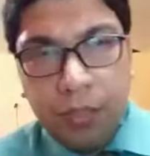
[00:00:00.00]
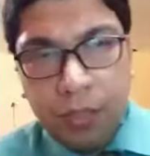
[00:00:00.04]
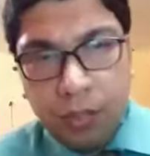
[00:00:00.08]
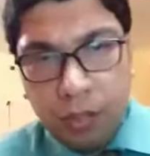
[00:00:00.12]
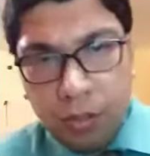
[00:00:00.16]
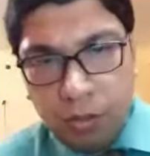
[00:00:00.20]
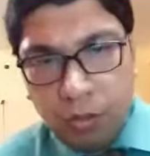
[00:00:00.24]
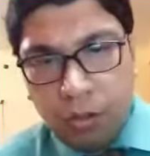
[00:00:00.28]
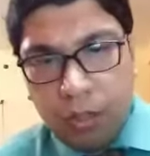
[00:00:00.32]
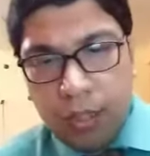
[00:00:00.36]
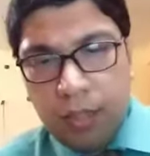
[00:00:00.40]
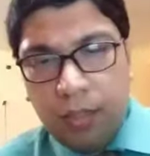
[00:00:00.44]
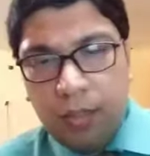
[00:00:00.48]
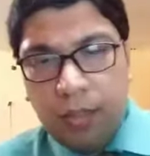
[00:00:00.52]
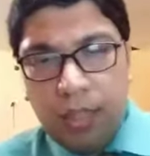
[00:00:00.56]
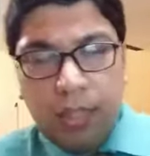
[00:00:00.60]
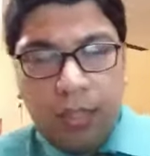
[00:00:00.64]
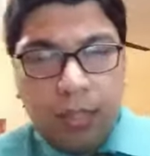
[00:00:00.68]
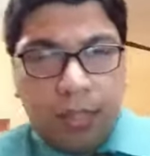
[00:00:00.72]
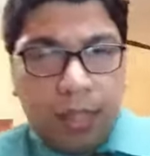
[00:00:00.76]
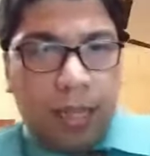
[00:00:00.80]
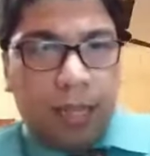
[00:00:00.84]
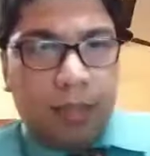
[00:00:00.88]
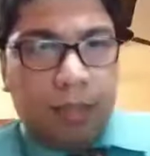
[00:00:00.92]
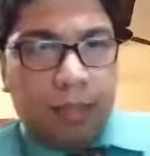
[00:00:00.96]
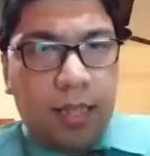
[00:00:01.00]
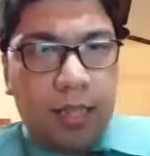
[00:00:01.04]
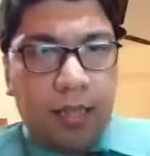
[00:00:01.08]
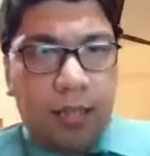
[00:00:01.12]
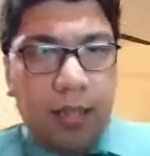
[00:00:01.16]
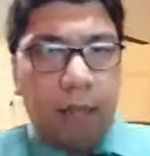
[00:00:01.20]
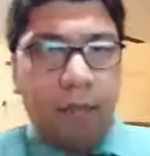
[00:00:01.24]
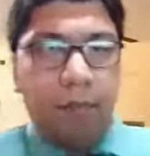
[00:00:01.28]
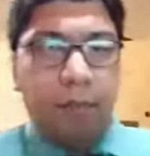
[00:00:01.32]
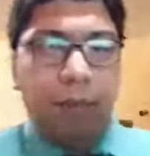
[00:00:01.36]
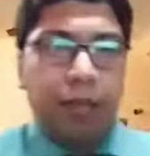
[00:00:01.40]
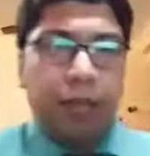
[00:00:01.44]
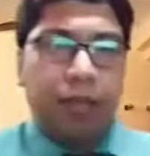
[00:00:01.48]
So in these cases,
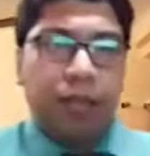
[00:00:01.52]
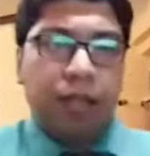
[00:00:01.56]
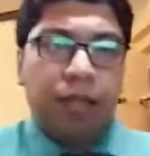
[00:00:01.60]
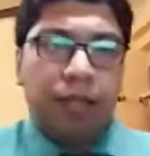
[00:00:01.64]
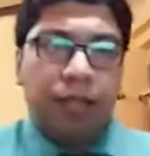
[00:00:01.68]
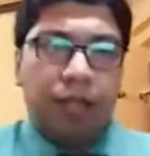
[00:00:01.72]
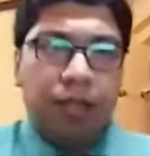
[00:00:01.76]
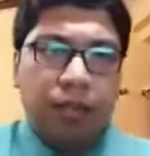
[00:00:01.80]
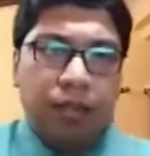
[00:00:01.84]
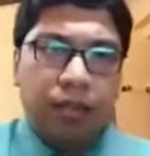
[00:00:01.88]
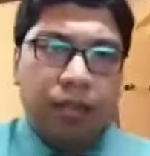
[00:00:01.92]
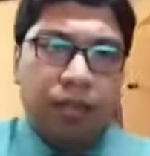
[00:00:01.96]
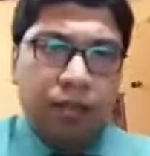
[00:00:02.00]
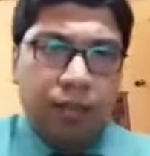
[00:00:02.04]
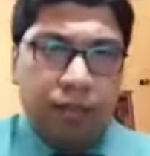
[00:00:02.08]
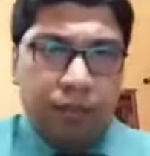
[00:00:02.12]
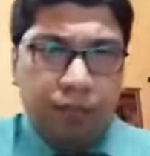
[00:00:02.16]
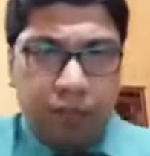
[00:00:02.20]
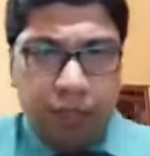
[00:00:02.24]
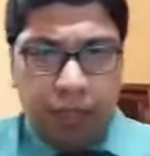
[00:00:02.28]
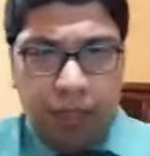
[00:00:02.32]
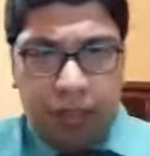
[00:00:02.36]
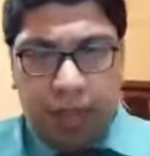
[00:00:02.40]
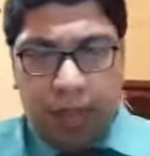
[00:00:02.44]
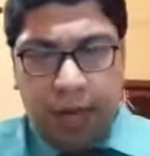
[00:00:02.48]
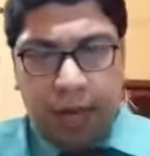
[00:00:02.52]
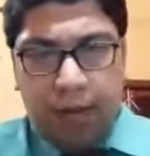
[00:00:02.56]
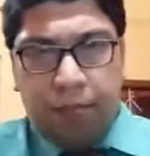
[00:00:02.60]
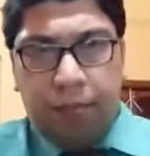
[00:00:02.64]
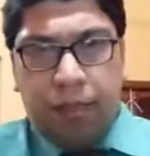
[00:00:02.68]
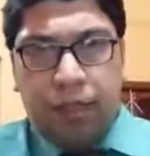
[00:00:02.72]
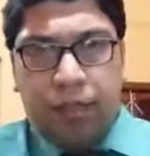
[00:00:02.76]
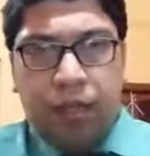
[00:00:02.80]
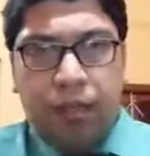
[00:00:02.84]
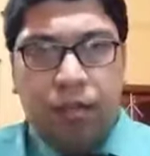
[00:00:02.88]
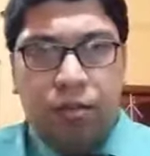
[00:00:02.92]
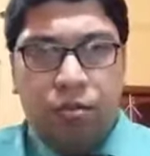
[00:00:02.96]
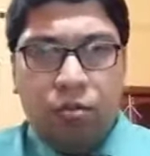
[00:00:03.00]
the patient is
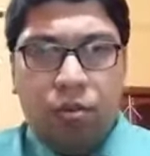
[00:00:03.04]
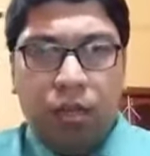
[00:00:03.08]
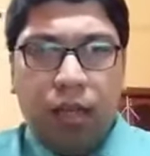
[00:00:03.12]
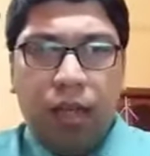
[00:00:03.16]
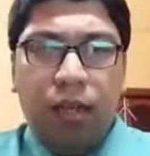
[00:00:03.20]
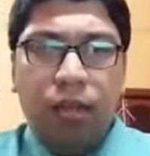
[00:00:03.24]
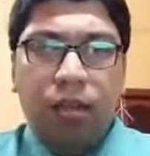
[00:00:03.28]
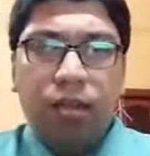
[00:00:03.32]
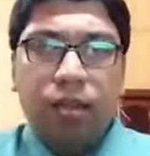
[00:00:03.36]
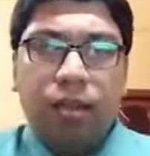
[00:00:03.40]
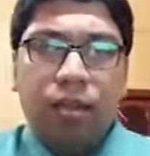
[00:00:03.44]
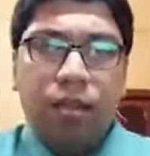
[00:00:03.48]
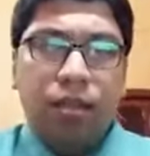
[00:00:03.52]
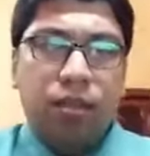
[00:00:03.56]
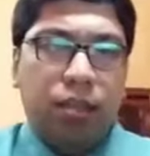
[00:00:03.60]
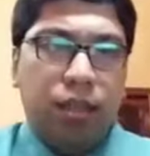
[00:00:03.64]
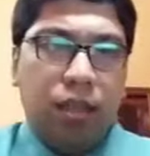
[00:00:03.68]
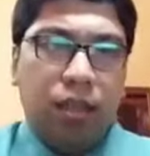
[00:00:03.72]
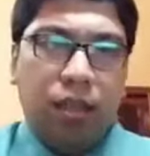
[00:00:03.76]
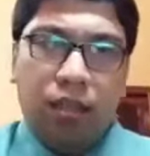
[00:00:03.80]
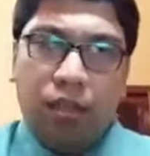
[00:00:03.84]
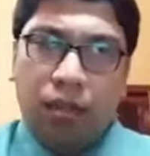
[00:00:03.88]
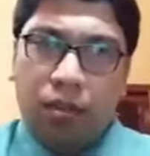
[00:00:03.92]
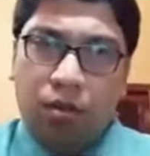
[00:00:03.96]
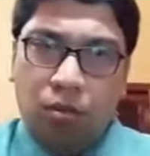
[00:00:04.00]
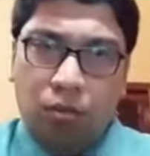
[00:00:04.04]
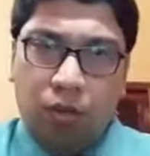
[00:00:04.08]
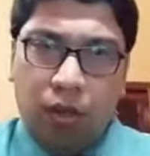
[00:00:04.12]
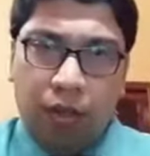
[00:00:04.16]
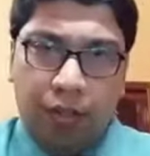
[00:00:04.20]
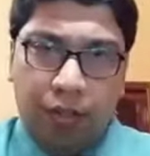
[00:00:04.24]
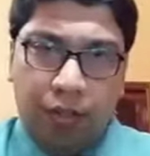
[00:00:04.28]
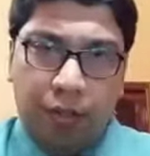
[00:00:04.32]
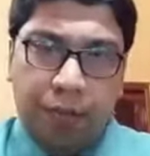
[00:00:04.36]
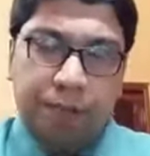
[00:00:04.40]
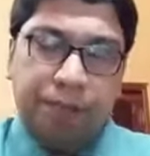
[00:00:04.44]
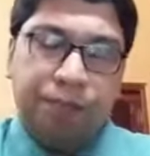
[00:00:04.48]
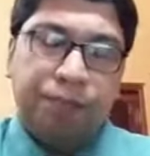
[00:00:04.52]
admitted to the general ward.
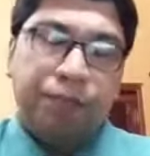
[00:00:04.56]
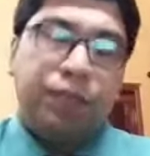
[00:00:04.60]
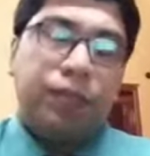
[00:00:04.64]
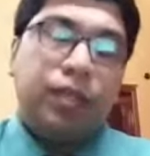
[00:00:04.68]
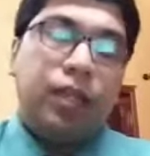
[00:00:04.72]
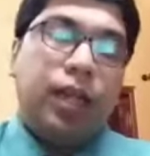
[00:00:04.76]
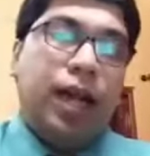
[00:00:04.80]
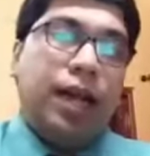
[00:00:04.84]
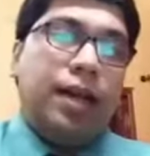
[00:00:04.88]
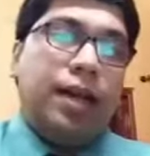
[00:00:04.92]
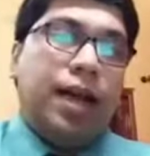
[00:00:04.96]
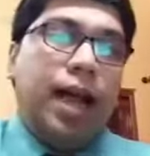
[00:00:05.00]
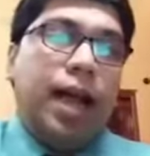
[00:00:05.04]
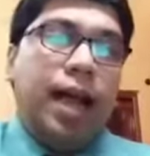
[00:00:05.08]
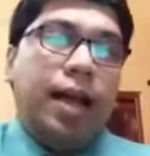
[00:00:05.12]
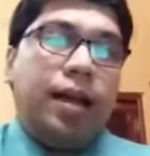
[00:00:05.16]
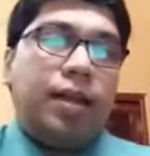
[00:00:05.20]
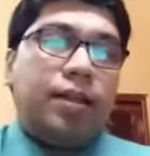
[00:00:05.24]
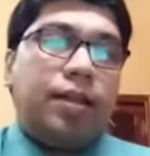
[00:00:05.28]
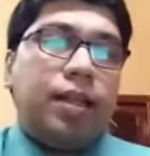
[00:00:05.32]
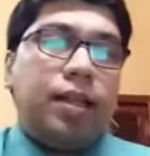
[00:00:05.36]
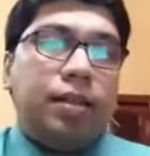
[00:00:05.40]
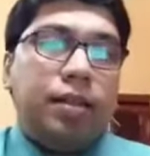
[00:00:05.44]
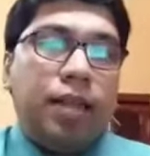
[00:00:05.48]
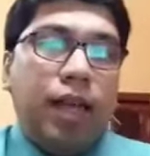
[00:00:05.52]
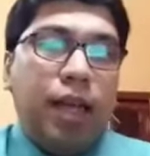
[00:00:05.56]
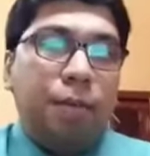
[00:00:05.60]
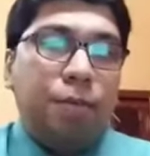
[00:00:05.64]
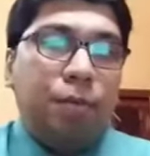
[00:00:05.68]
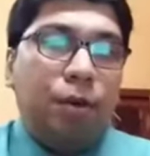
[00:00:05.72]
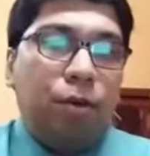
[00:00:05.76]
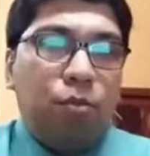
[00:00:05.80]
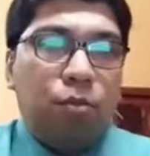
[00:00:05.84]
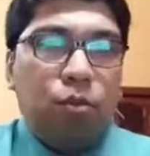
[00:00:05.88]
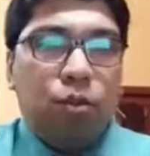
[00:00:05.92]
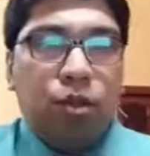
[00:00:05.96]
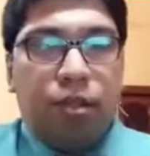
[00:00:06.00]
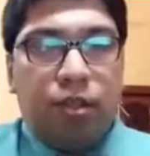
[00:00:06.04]
And another type
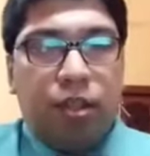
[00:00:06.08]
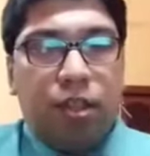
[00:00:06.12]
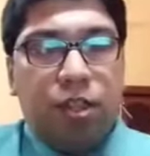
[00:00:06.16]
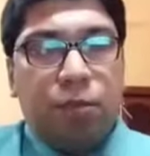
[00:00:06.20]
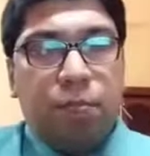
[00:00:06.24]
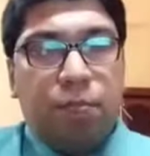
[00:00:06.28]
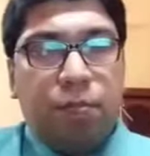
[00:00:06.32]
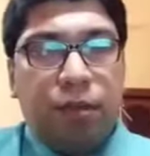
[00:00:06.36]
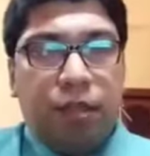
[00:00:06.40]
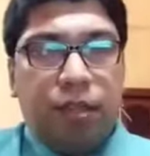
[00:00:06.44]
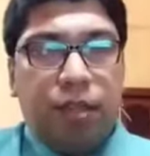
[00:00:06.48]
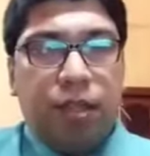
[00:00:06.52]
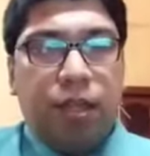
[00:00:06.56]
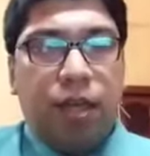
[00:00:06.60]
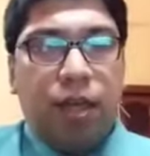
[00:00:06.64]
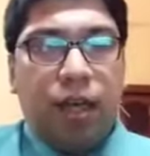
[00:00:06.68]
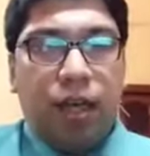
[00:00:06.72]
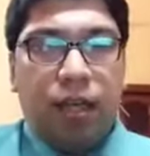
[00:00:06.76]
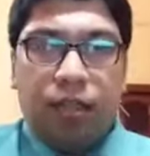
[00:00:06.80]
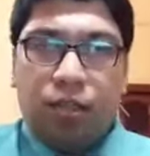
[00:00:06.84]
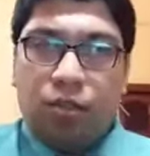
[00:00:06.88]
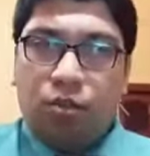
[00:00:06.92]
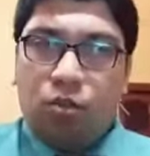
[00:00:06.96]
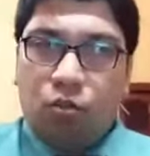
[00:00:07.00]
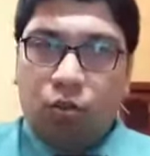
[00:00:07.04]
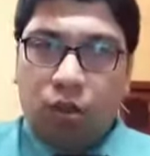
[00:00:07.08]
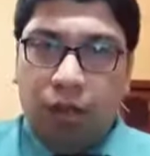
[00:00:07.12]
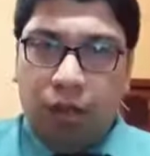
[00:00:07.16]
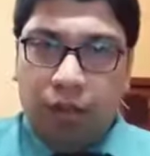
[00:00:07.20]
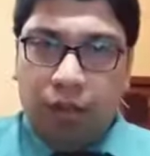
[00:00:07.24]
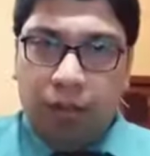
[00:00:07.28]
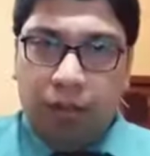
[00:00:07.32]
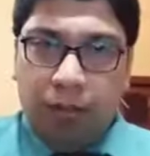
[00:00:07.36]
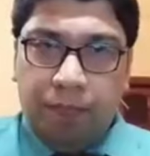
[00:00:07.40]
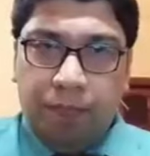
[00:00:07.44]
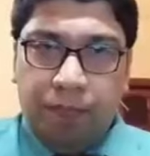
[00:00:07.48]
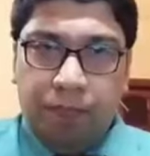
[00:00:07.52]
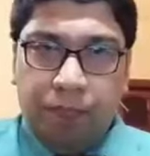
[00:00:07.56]
of ward is specialized ward.